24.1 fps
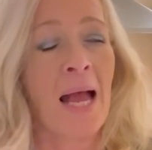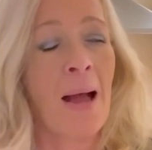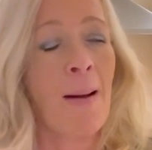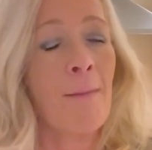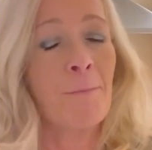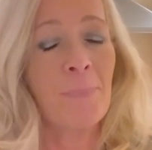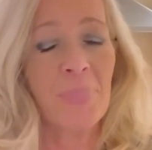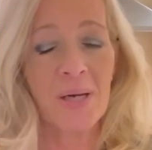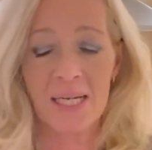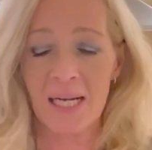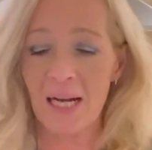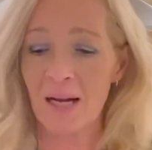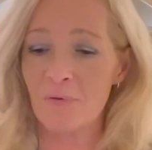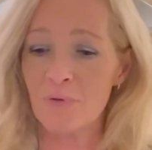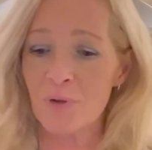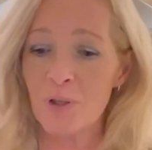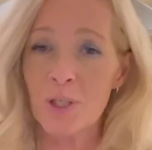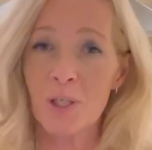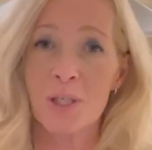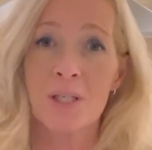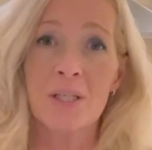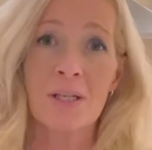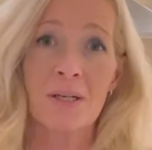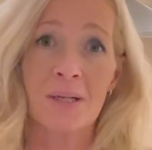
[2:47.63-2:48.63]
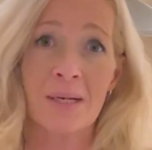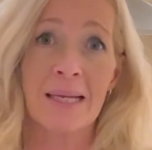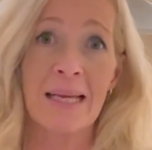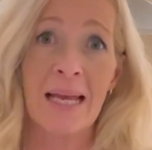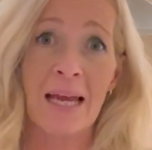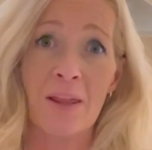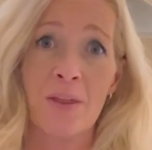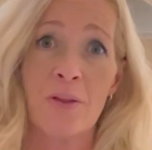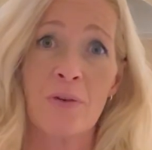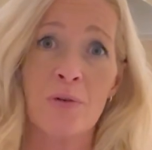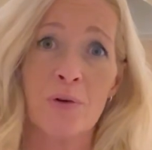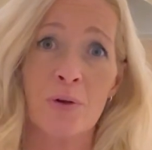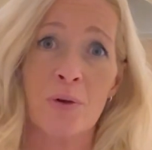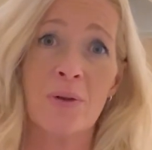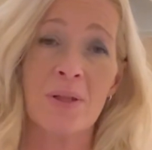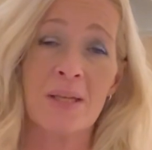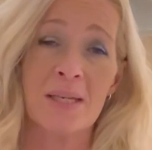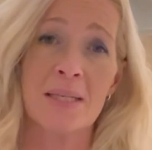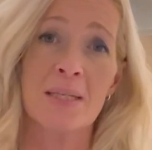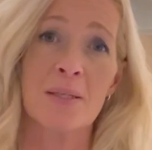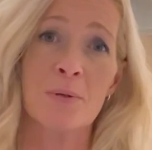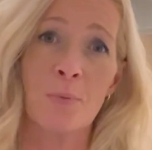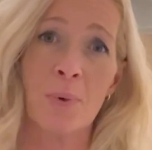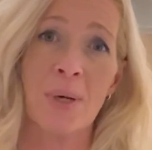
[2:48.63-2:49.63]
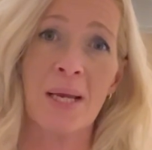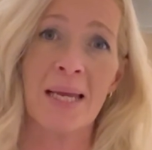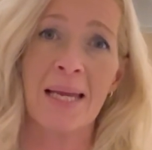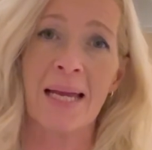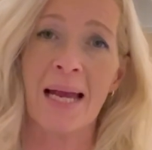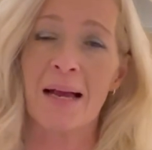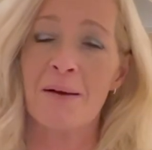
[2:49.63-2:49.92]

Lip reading: But I've just got to get through this week,